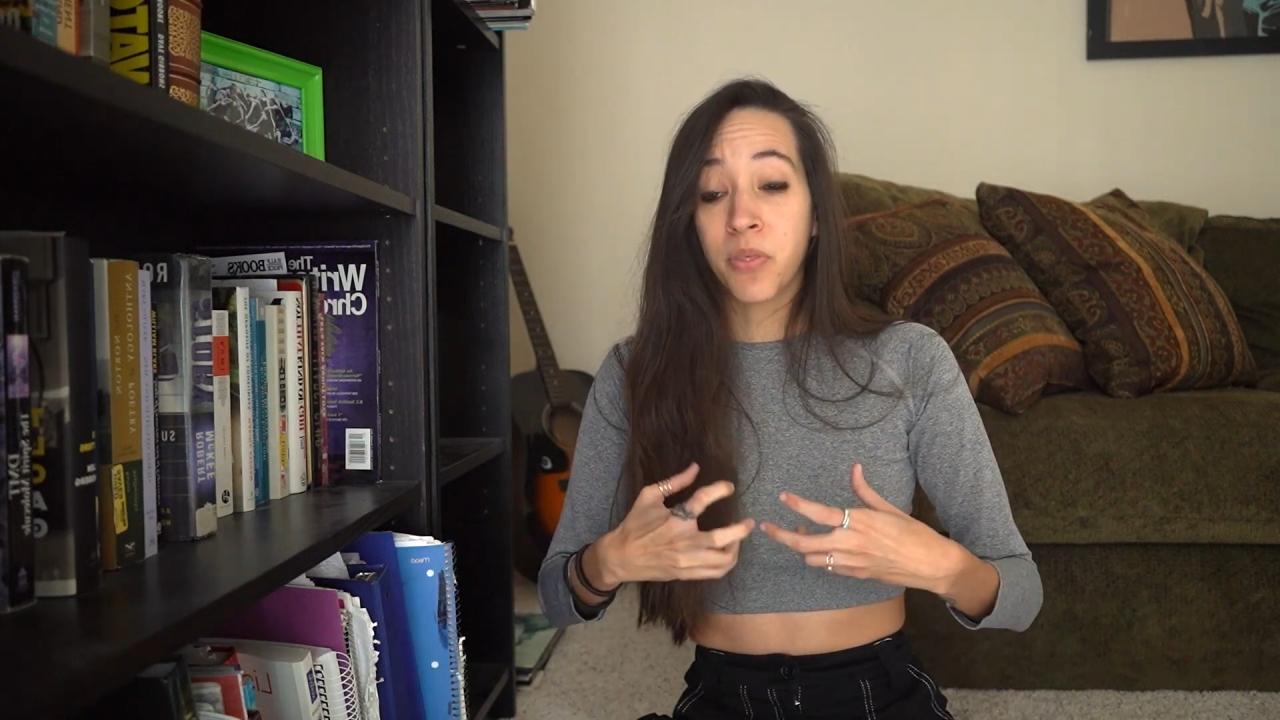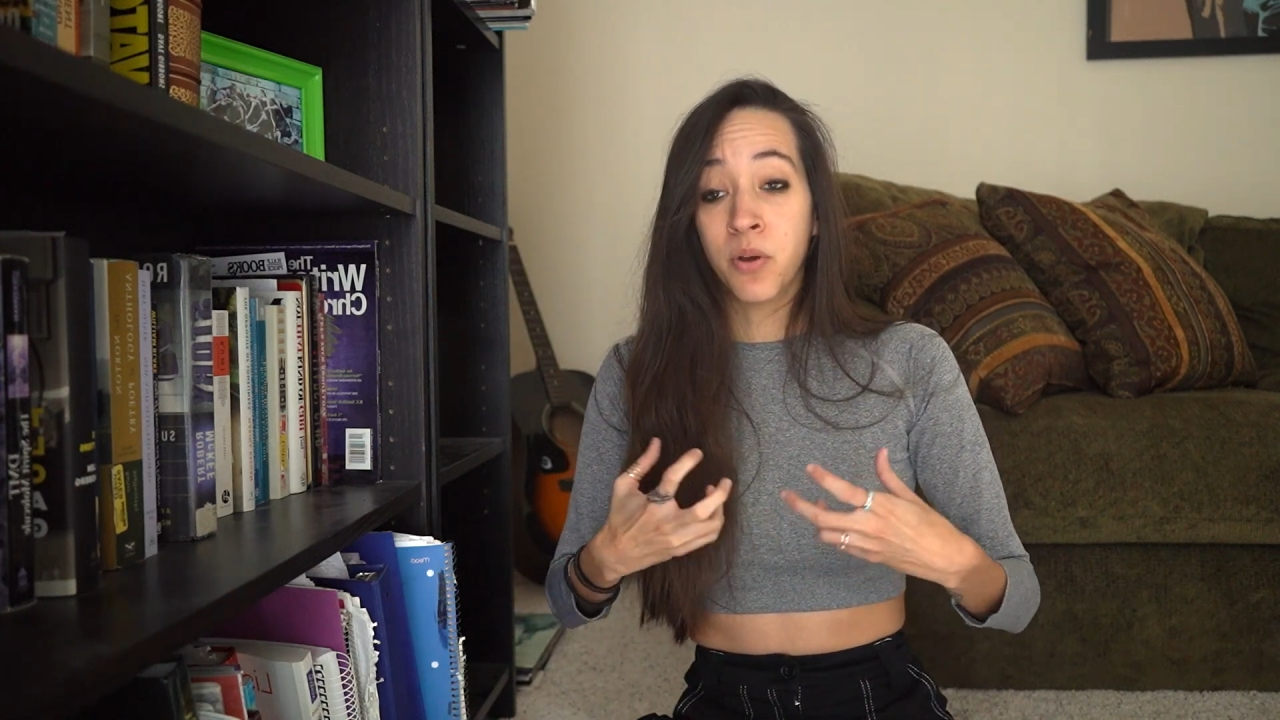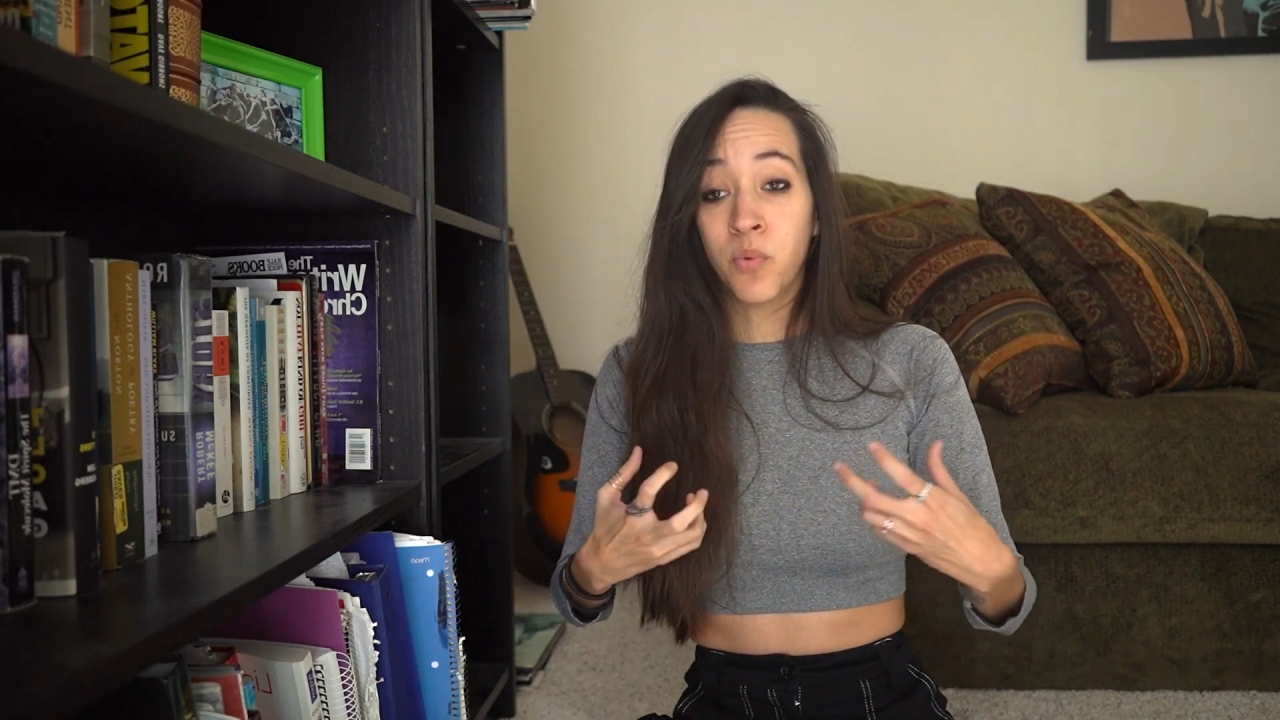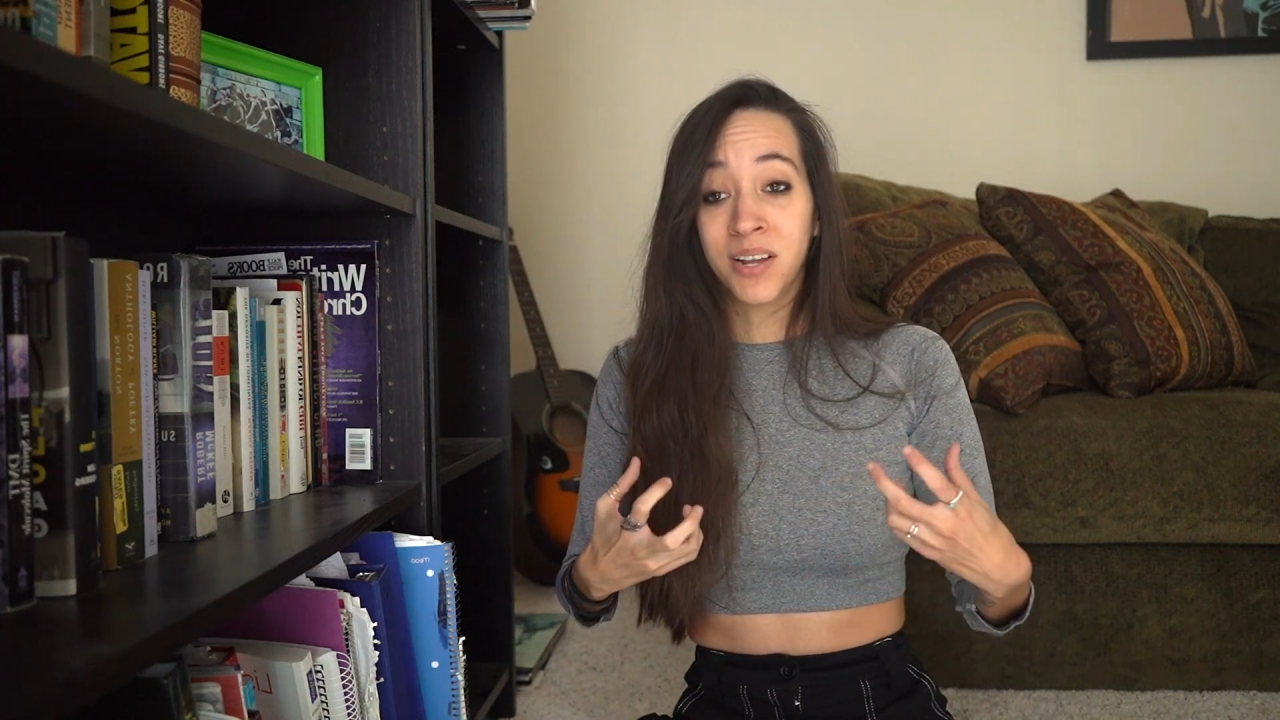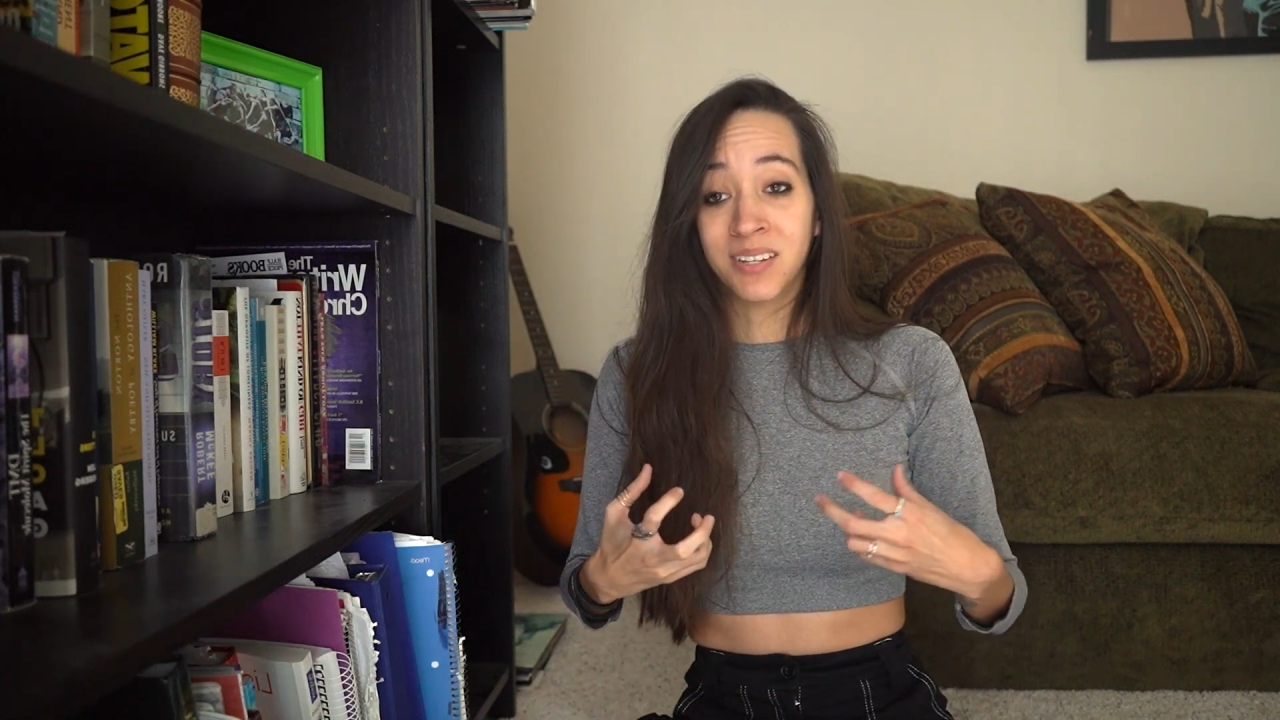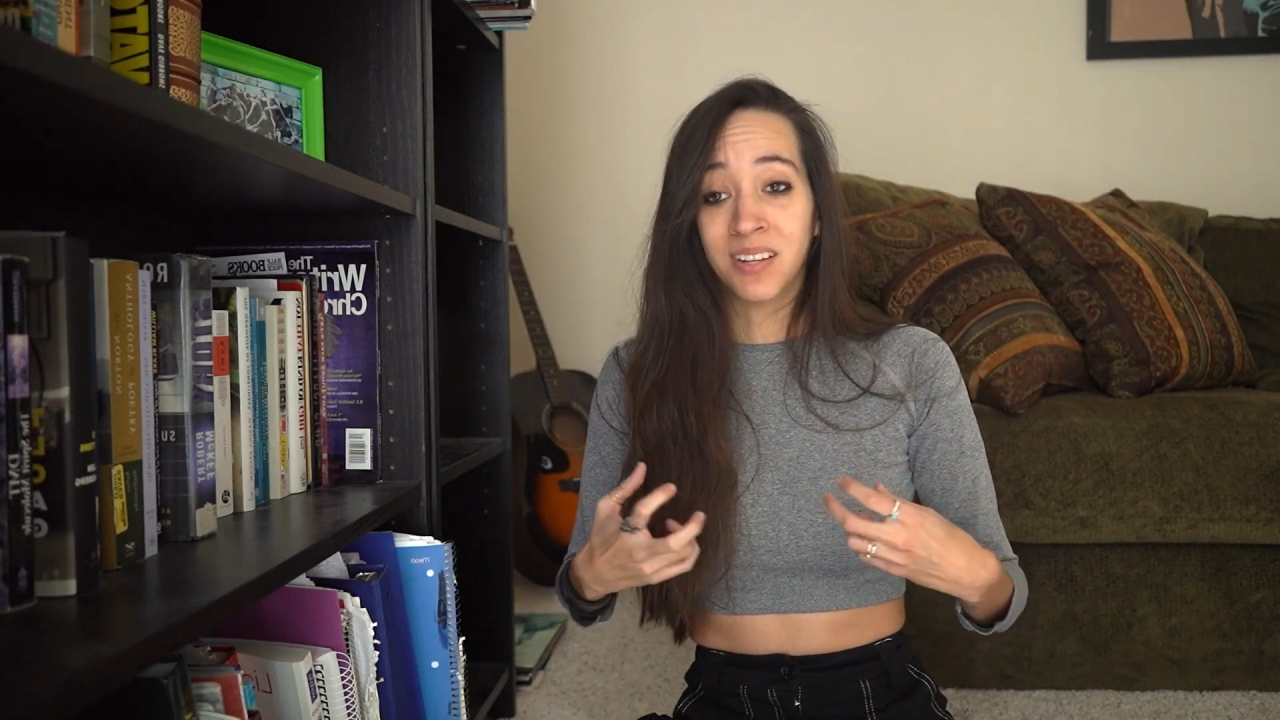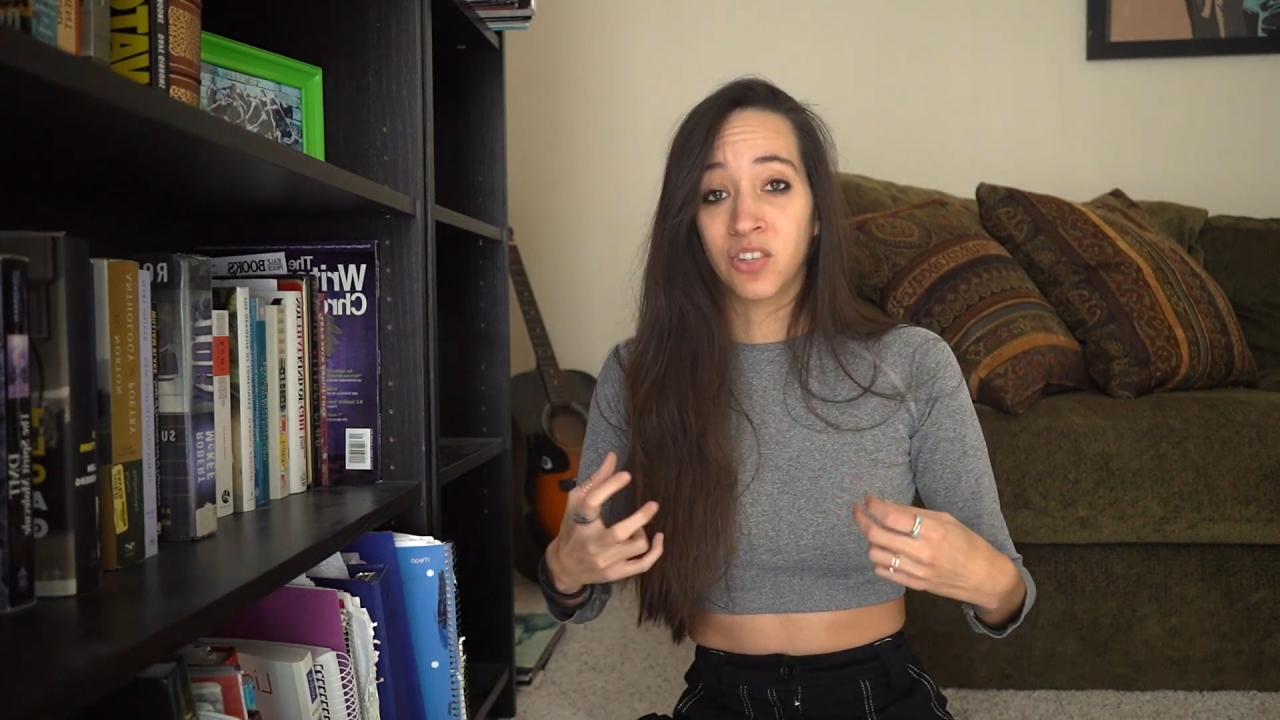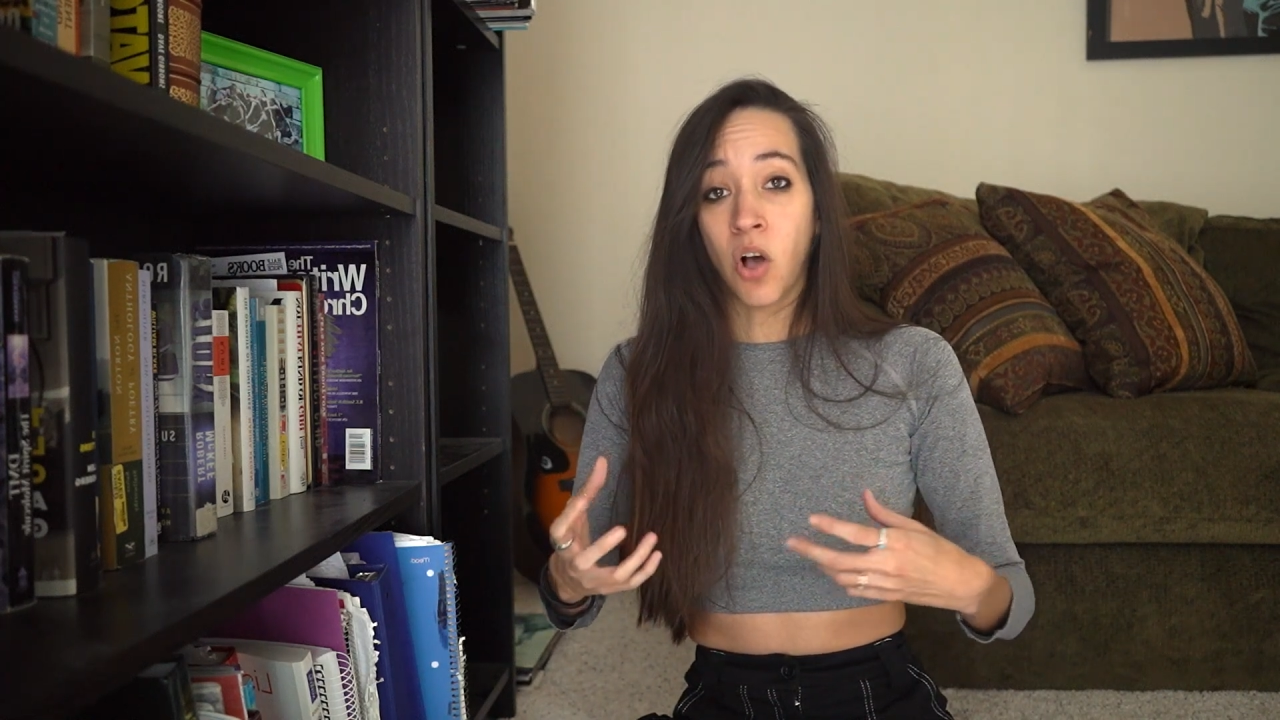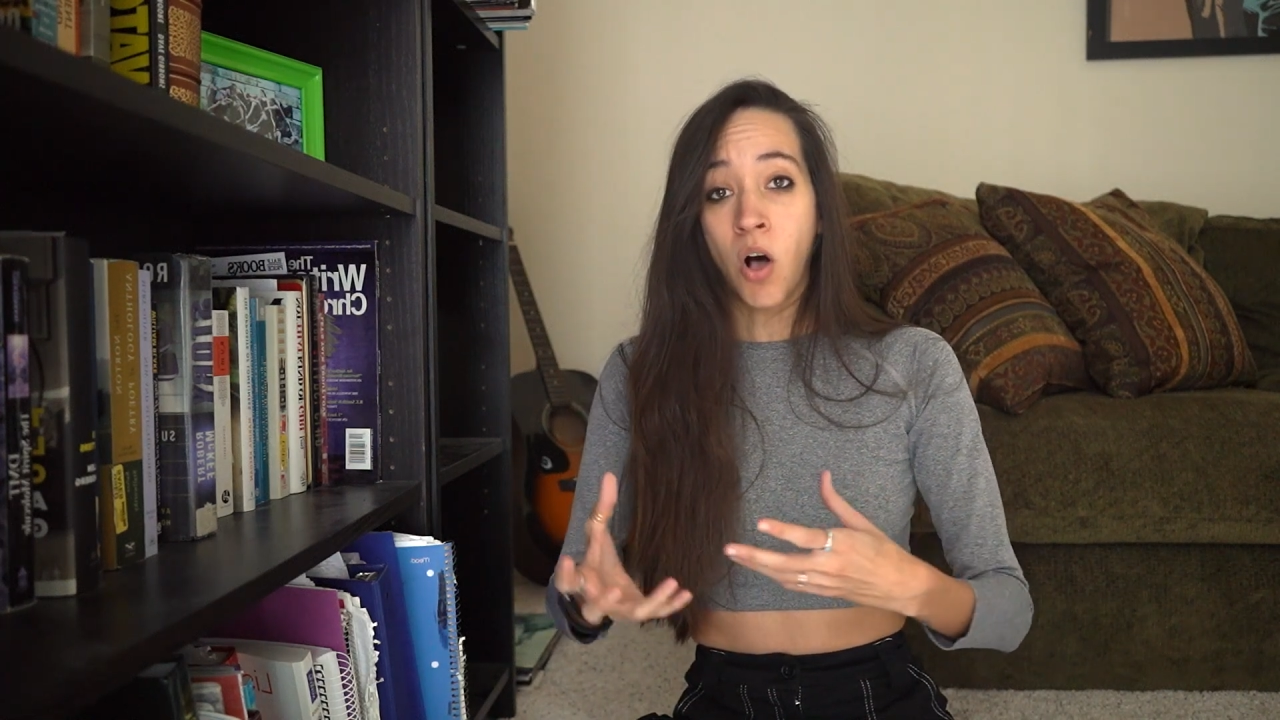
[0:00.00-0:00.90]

and resonance to